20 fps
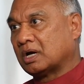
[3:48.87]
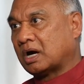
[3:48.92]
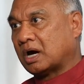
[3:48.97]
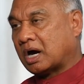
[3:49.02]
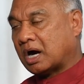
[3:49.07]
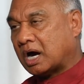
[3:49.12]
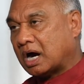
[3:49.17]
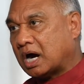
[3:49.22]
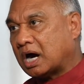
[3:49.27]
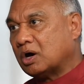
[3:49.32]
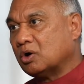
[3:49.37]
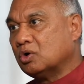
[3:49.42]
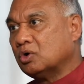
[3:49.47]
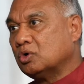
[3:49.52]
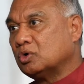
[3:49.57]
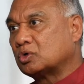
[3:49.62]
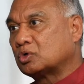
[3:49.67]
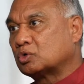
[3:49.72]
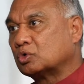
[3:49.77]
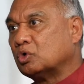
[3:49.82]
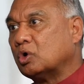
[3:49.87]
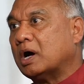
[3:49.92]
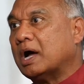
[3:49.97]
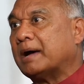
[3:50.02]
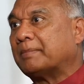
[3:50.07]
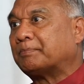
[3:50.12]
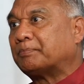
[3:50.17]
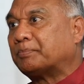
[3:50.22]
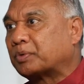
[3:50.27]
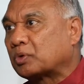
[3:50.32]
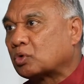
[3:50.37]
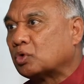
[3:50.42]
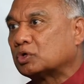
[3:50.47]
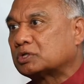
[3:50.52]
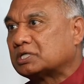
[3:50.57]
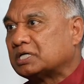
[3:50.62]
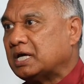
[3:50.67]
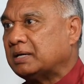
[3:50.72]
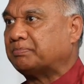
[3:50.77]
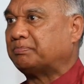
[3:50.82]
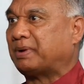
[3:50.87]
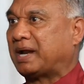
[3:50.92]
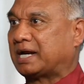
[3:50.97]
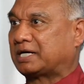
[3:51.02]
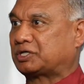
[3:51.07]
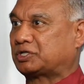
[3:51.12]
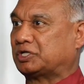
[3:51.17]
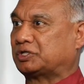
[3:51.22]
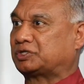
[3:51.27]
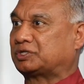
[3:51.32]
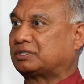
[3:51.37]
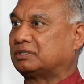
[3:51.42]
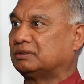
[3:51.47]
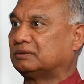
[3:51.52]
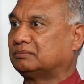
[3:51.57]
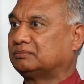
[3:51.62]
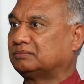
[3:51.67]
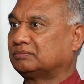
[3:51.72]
how to approach a practice